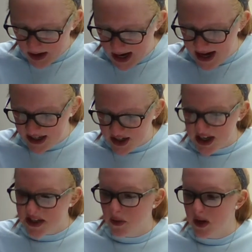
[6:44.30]
And
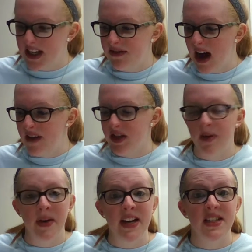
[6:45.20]
exercise 14.5 is
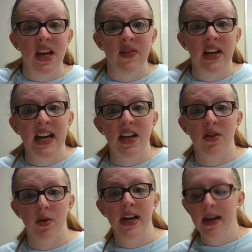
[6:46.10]
on page
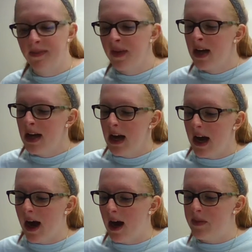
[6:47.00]
783.
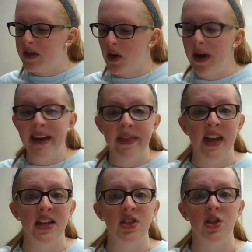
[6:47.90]
So in
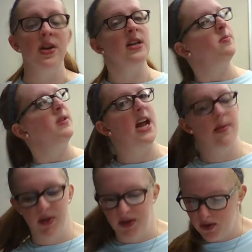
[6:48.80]
this, you need to be
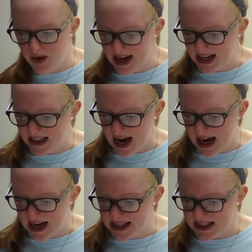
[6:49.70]
able to
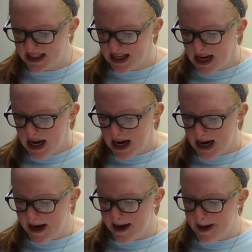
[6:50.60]
recognize
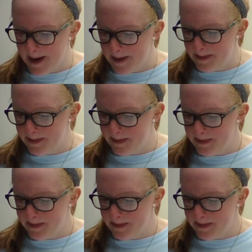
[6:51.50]
the